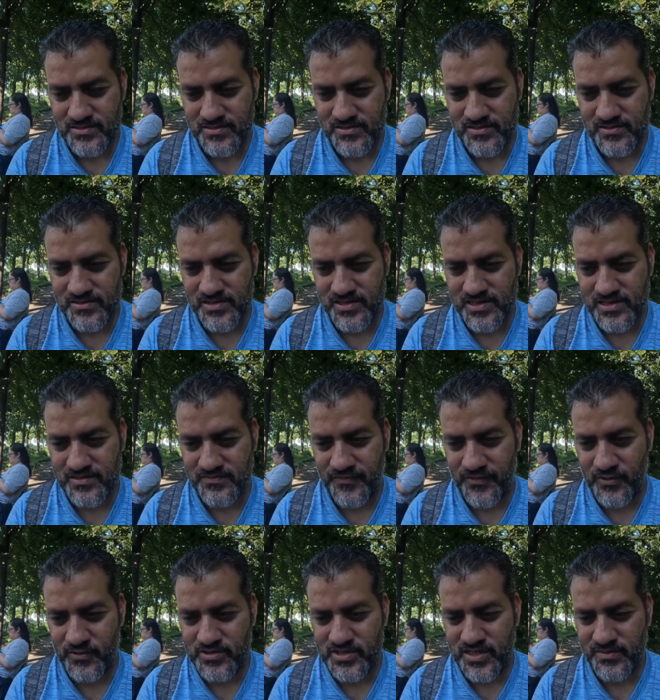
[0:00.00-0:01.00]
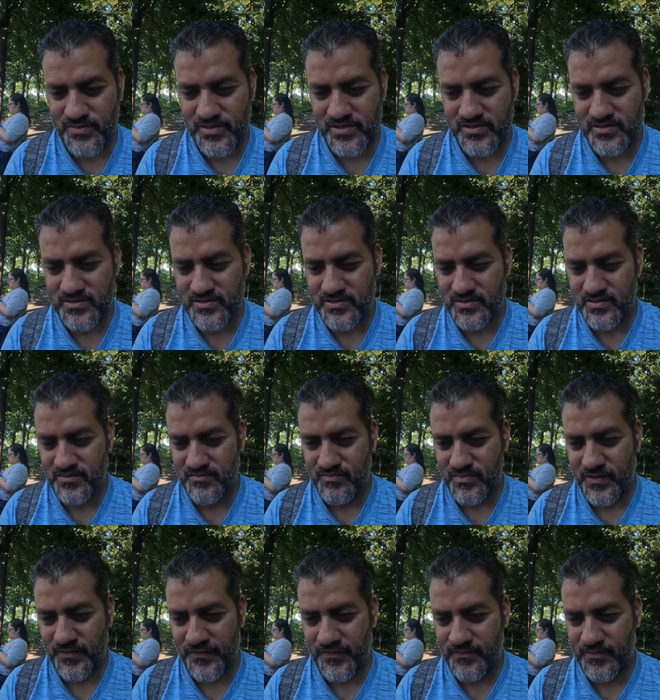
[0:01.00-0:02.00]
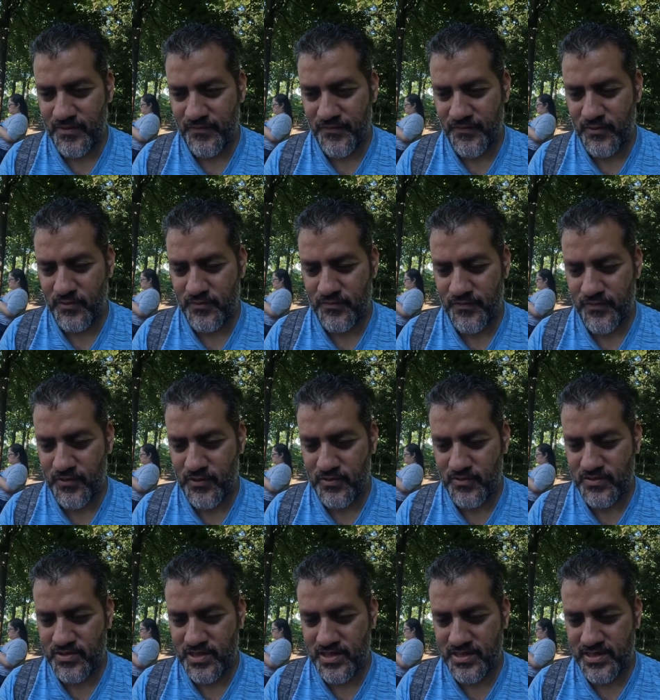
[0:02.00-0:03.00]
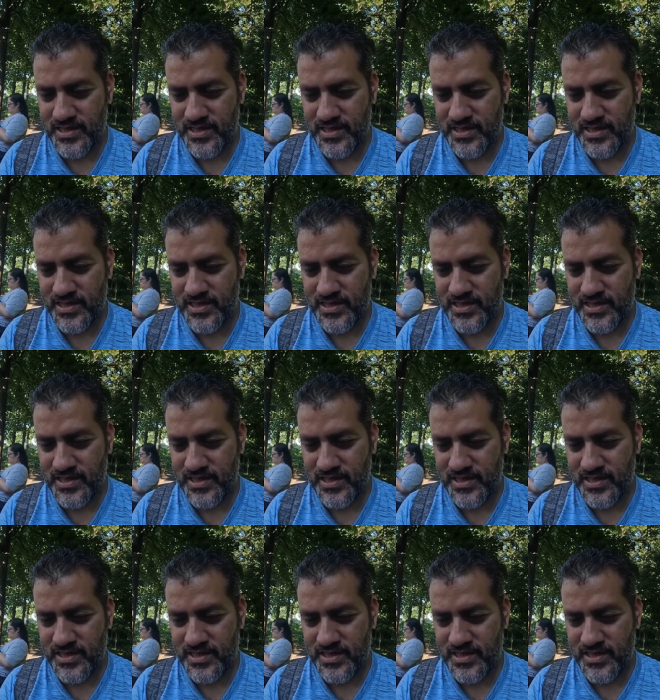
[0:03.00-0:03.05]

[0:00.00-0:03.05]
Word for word: Oh, this froze on me. My, my phone froze.